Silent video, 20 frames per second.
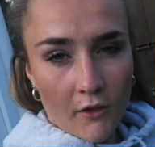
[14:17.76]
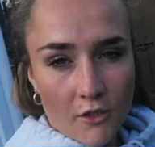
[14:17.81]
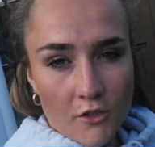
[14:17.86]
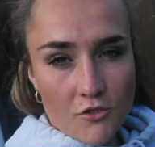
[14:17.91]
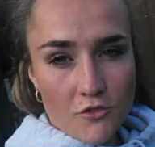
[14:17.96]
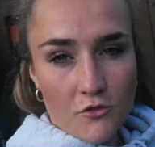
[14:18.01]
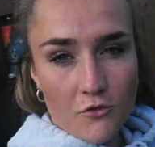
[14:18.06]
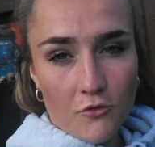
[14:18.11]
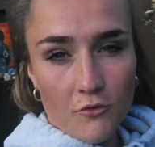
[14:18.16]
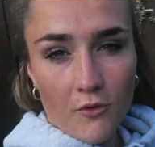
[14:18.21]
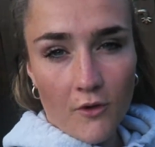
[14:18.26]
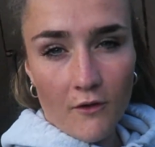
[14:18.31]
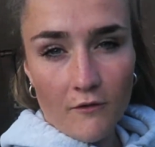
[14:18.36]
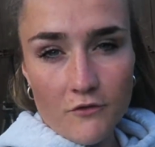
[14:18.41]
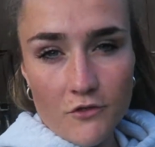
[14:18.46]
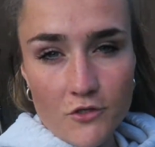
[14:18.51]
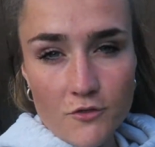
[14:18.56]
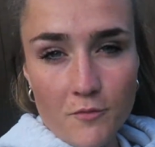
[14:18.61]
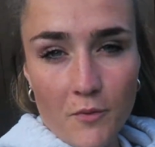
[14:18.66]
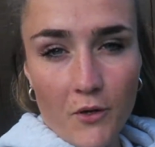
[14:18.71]
So I've
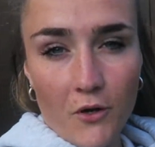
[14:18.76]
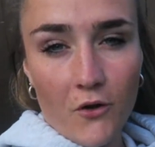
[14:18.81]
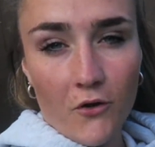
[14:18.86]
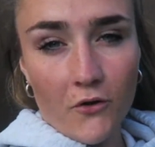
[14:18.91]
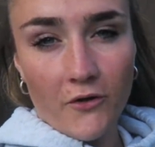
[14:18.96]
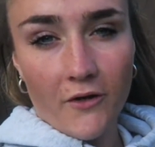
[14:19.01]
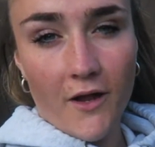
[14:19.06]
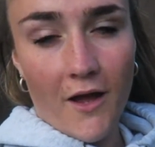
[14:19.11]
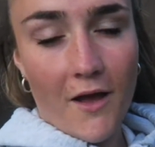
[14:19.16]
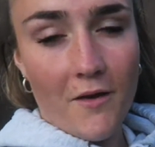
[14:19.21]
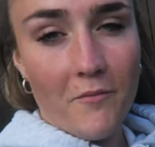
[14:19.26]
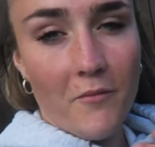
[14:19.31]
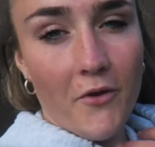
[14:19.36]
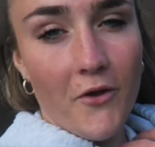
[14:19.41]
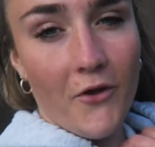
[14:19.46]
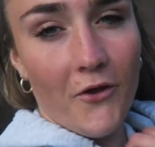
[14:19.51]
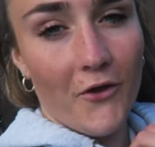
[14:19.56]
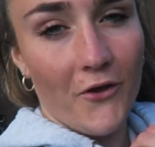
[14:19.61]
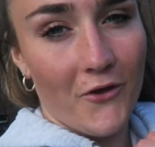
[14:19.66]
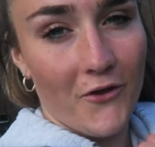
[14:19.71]
just put on
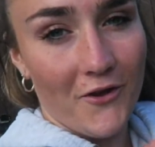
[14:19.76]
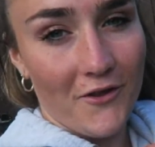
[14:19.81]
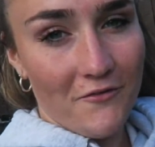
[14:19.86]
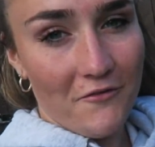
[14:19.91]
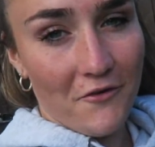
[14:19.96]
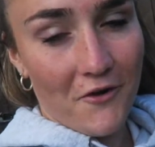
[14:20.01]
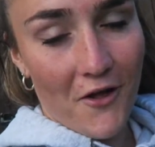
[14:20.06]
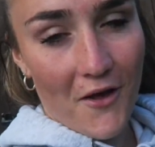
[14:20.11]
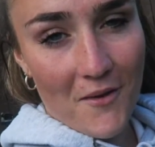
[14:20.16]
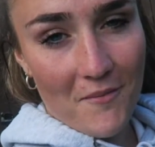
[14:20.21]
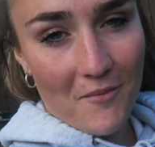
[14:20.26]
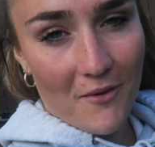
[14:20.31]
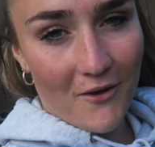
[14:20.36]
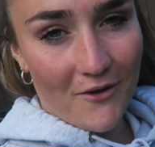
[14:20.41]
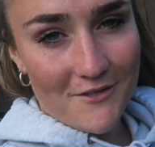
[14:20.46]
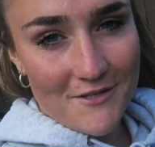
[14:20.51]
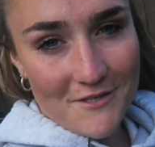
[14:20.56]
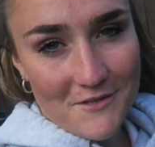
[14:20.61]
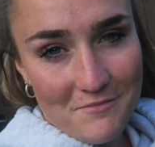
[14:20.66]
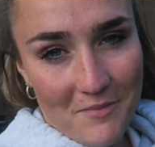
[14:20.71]
a hoodie for now
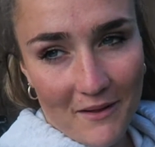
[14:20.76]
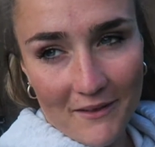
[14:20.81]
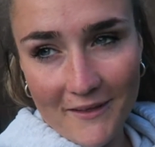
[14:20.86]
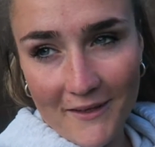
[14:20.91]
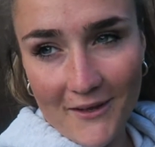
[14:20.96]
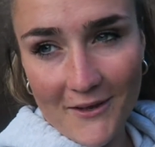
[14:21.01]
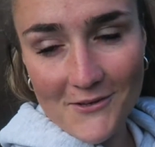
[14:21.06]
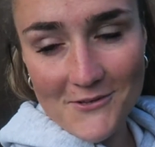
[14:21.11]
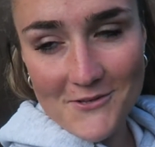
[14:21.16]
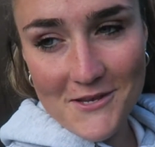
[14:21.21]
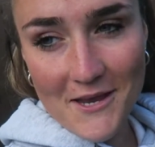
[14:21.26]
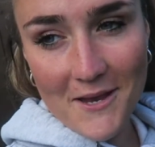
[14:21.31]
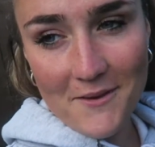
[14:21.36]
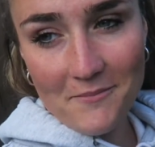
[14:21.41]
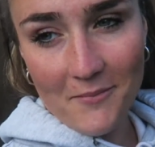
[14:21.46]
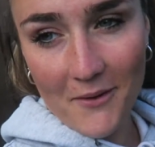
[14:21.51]
because it's Baltic outside,